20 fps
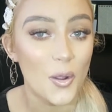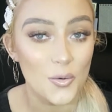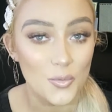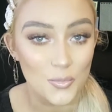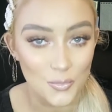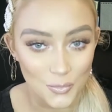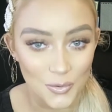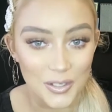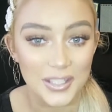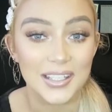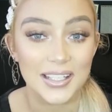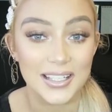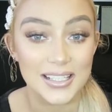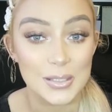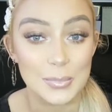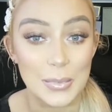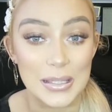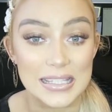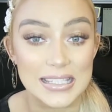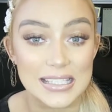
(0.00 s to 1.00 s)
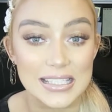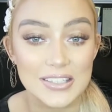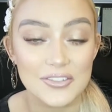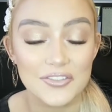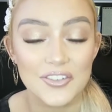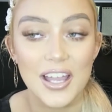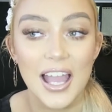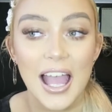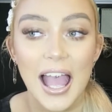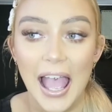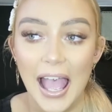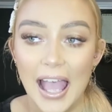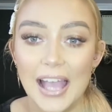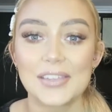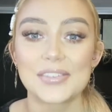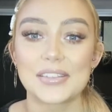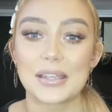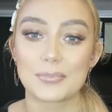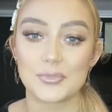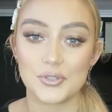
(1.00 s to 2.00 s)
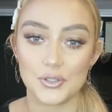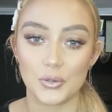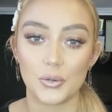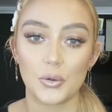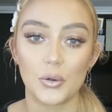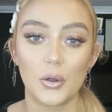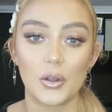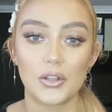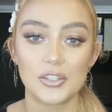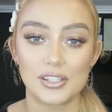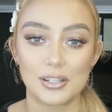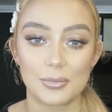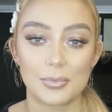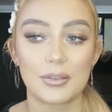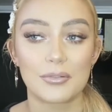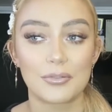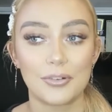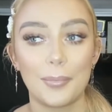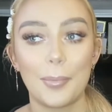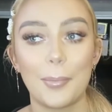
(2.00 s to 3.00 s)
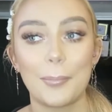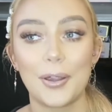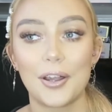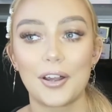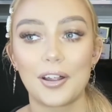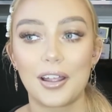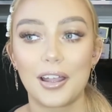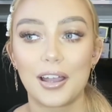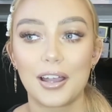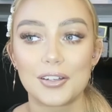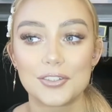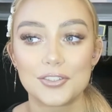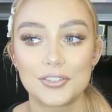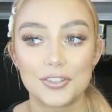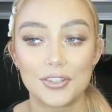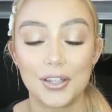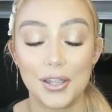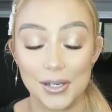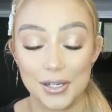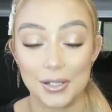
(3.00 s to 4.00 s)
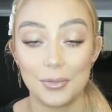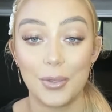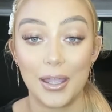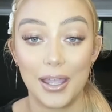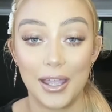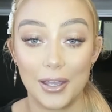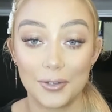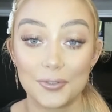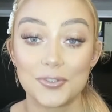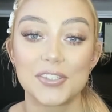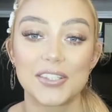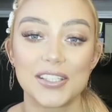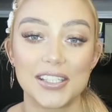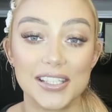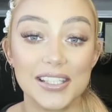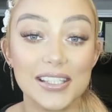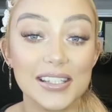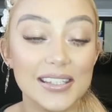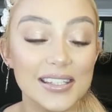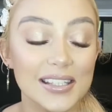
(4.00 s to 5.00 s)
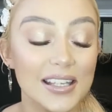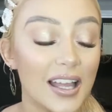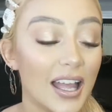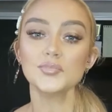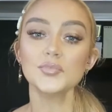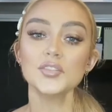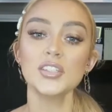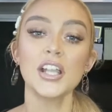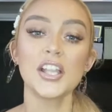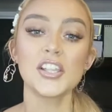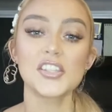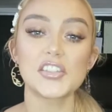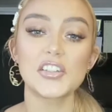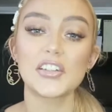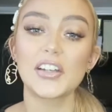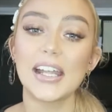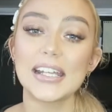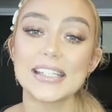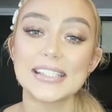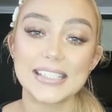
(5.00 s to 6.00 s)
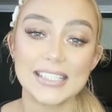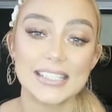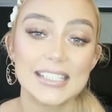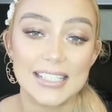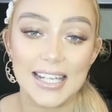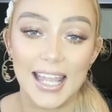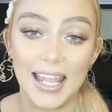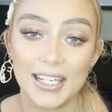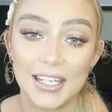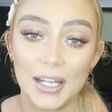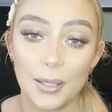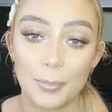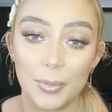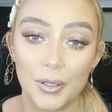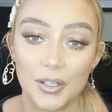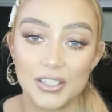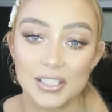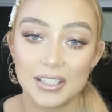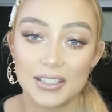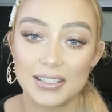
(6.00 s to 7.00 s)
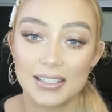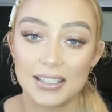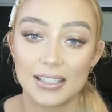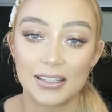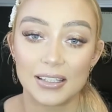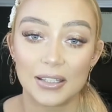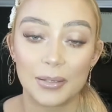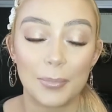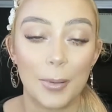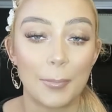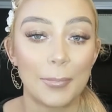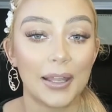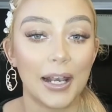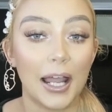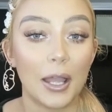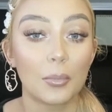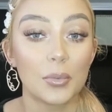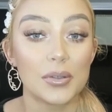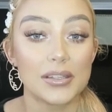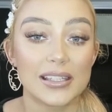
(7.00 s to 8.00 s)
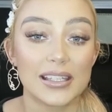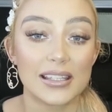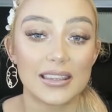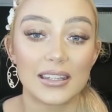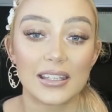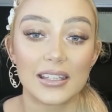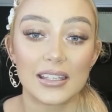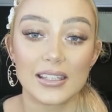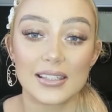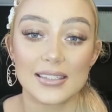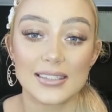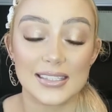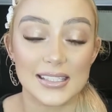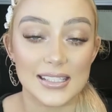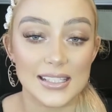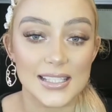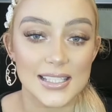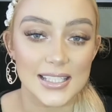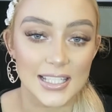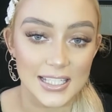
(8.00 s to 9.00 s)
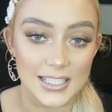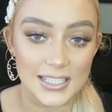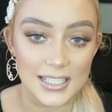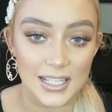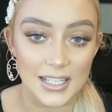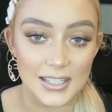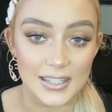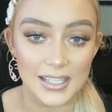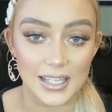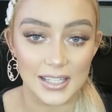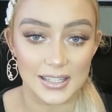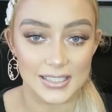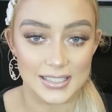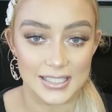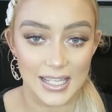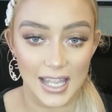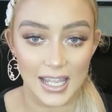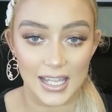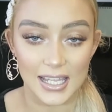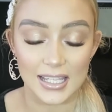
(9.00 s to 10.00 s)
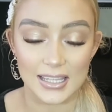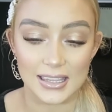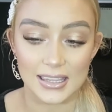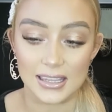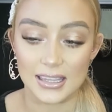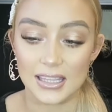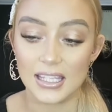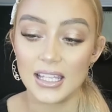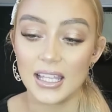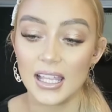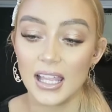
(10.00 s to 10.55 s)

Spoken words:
expensive, as I'm sure shipping from America to anywhere else is. So I didn't end up purchasing them, but I was in the city centre the other day in